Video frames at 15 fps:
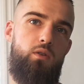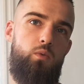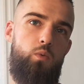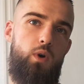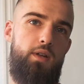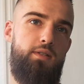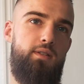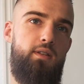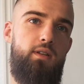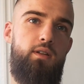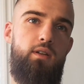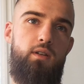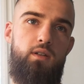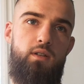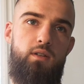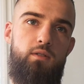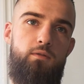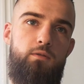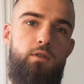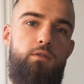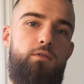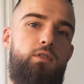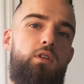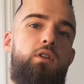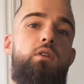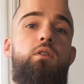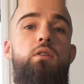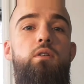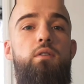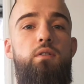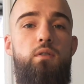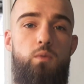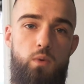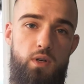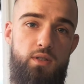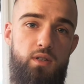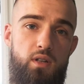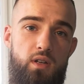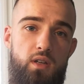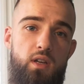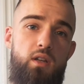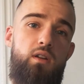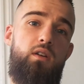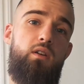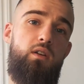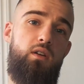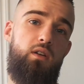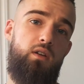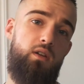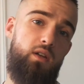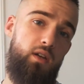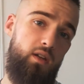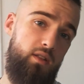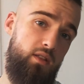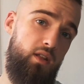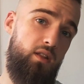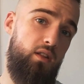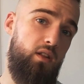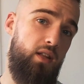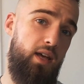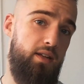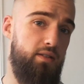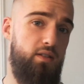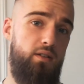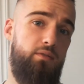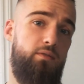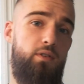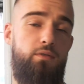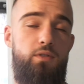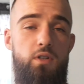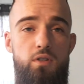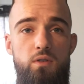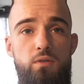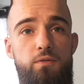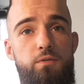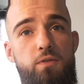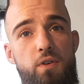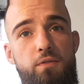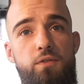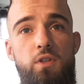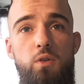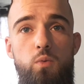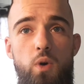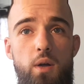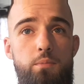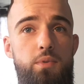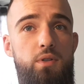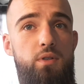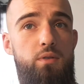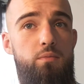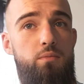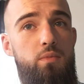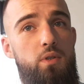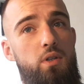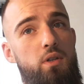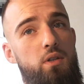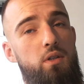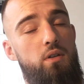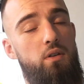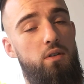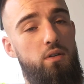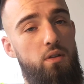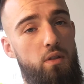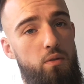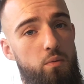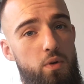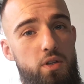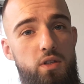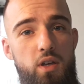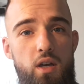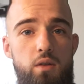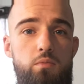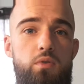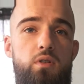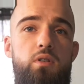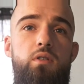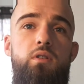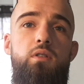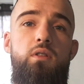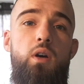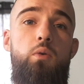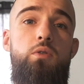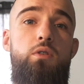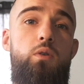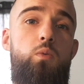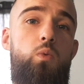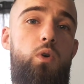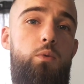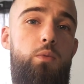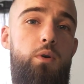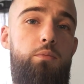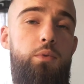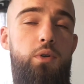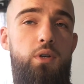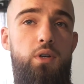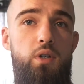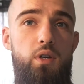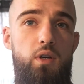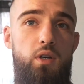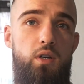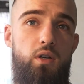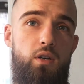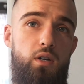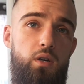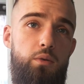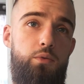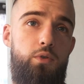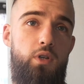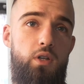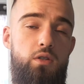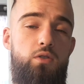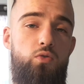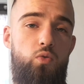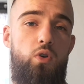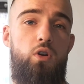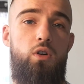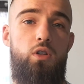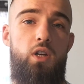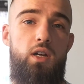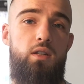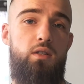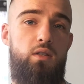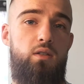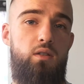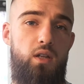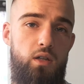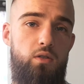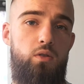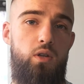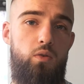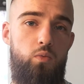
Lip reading: rested, 50, rested again, and then the last set 50. So 50 reps 3 times. That was our warm up. to get strong legs, like to get